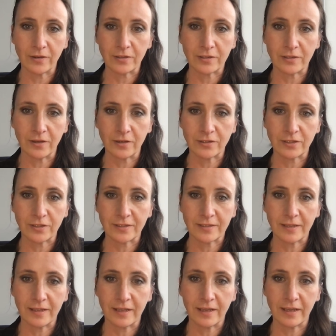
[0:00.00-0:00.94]
not
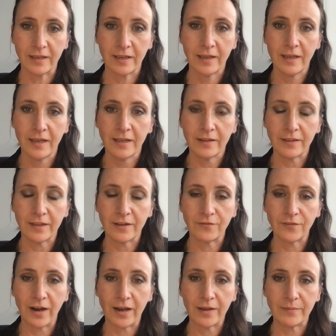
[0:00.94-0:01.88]
just the
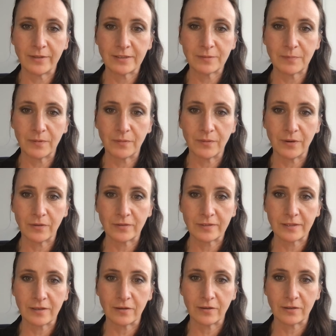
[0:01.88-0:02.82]
environment, but we
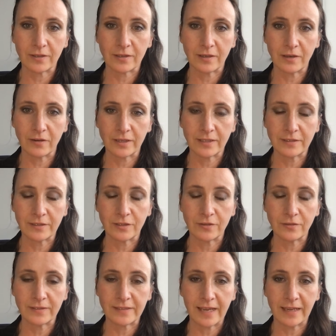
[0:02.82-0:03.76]
also looking to
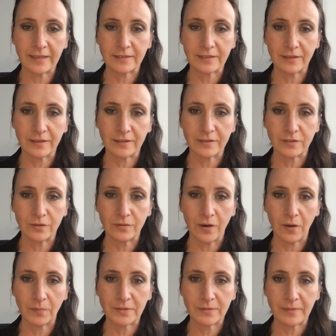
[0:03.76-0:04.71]
use data to
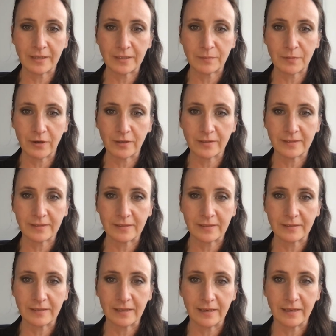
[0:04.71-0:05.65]
optimize
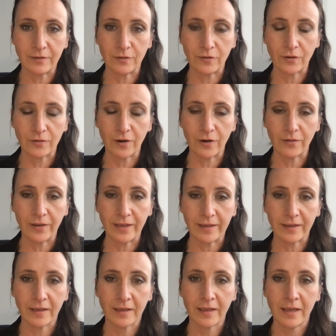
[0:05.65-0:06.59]
processes in indoor
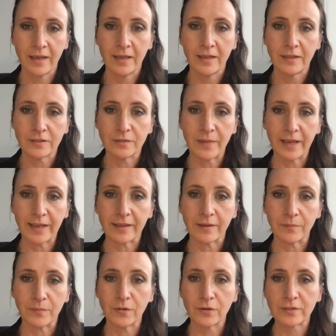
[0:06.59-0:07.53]
growing to make
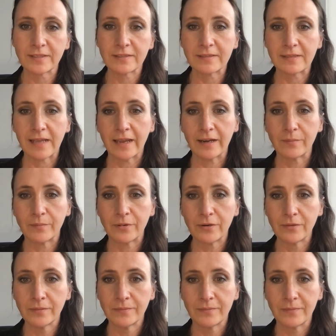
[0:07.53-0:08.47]
it more
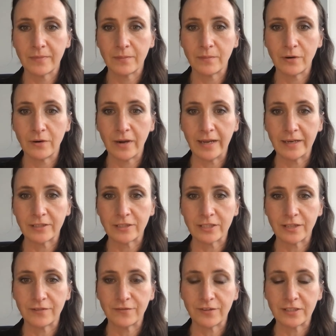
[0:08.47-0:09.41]
sustainable, more
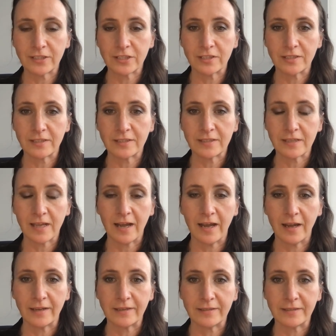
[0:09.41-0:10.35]
energy efficient,
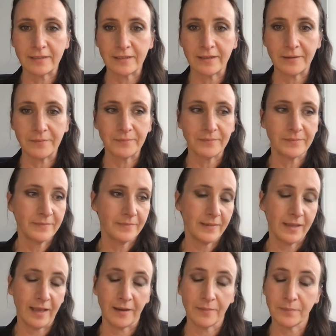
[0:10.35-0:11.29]
and
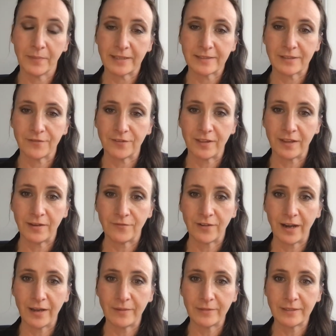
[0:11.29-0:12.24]
better for the
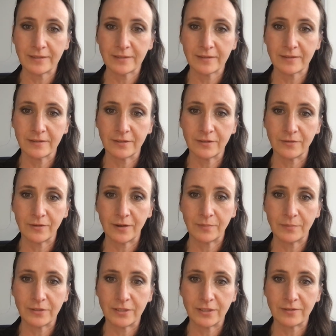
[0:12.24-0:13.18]
environment to
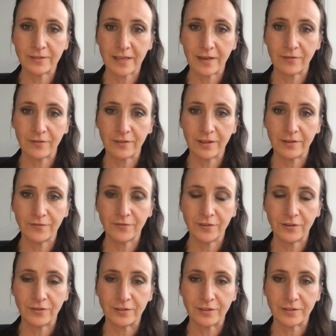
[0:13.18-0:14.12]
produce healthier
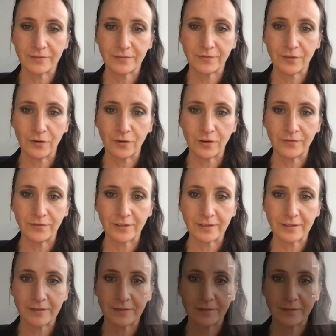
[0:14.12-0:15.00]
food for all of us.